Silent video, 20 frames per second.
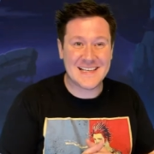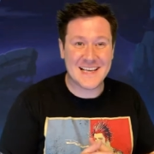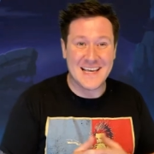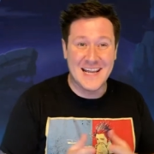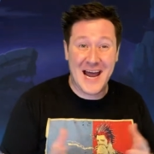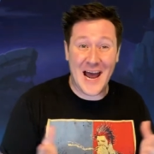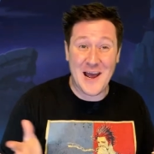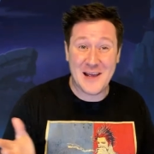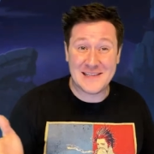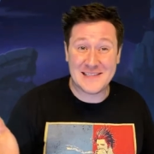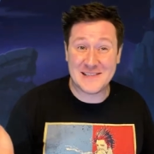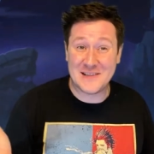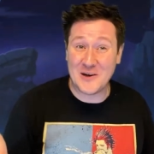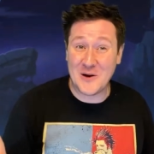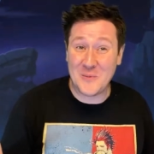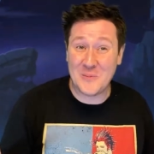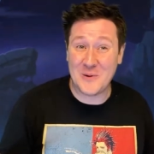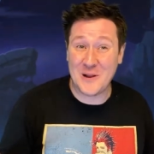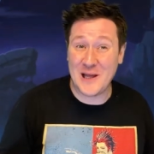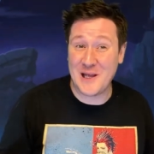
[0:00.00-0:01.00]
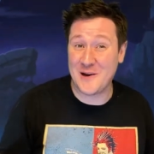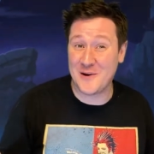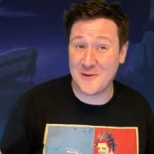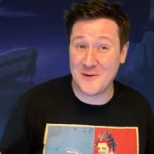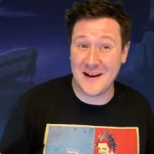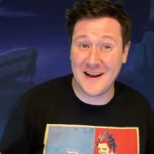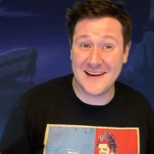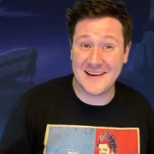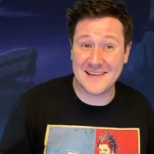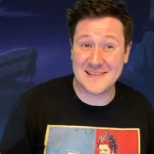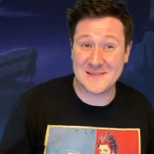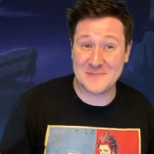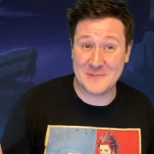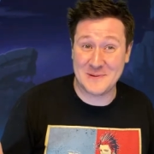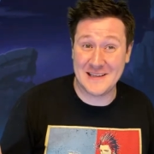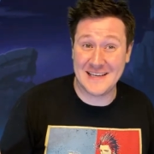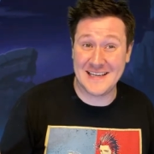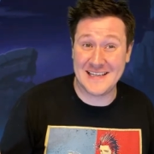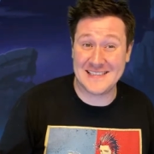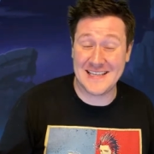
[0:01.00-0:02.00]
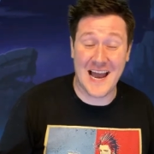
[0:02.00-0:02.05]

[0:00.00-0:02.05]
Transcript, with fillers: can I still play Uranus, please?